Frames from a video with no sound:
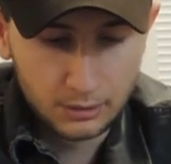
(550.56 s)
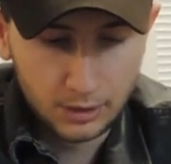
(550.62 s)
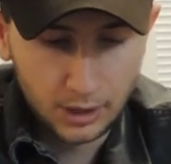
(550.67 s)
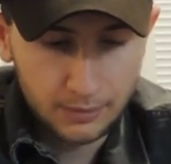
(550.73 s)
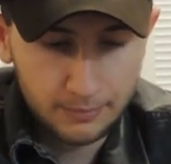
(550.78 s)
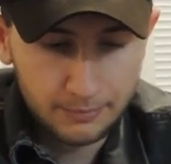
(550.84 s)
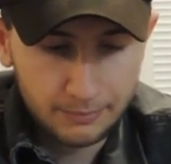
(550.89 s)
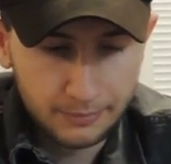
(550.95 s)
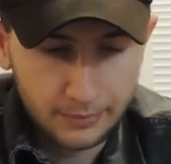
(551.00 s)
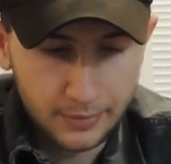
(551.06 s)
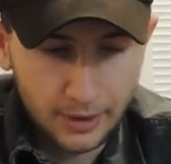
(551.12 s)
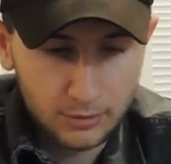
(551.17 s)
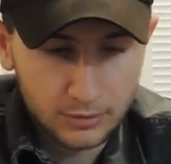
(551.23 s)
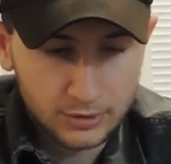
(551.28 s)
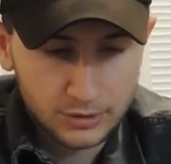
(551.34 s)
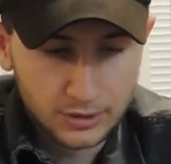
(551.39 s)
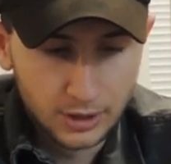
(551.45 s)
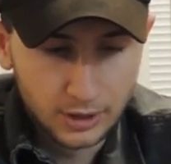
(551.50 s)

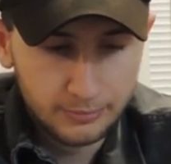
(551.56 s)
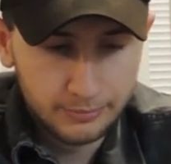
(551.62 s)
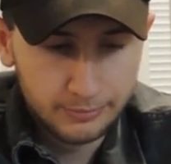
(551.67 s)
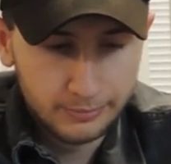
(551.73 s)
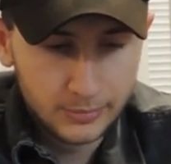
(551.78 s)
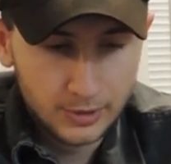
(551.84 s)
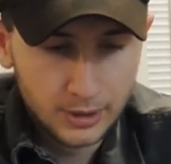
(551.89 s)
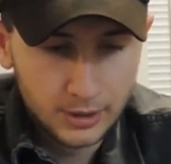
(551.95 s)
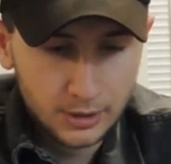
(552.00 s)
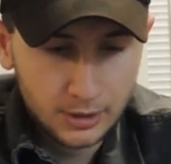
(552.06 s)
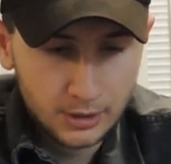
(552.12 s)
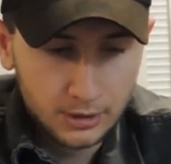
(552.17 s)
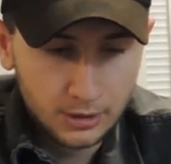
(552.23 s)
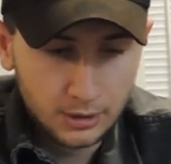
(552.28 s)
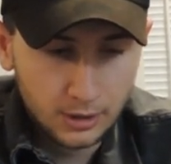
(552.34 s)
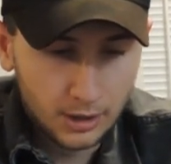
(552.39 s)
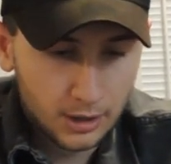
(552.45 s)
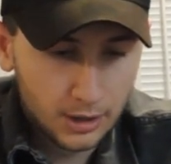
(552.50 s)
that one's done.
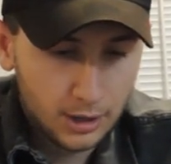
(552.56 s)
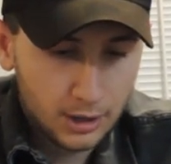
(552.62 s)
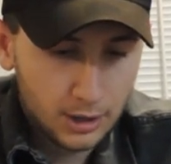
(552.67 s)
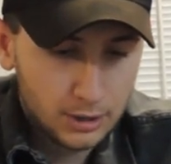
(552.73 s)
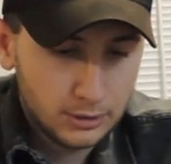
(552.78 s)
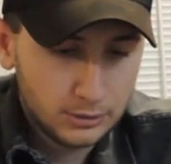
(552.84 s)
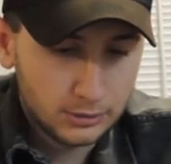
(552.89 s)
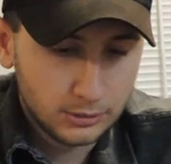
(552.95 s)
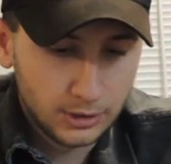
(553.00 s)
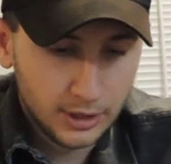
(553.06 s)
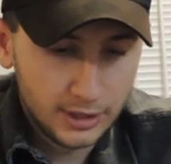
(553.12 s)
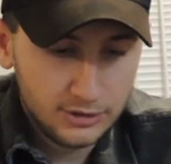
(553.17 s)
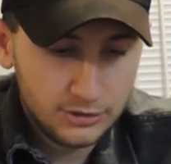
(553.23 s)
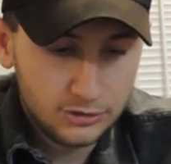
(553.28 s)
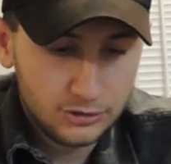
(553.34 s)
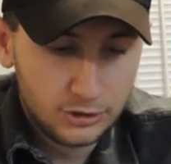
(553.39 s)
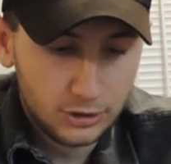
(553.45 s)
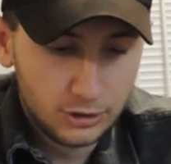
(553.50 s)
Uh,
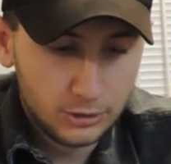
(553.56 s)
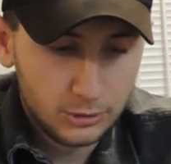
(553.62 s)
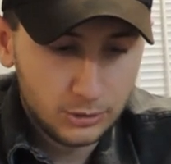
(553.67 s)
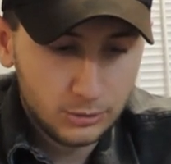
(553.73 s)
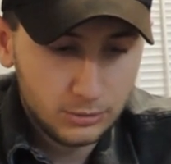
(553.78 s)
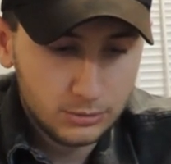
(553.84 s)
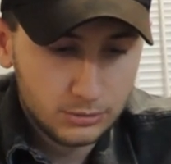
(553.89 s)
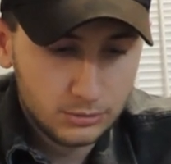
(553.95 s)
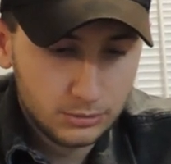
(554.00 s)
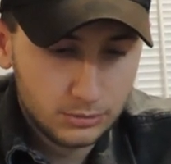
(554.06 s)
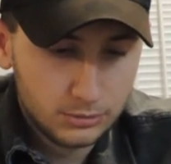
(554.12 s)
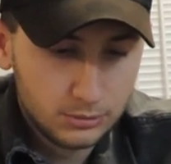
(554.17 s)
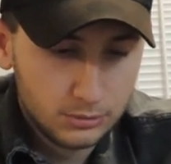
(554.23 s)
let's do.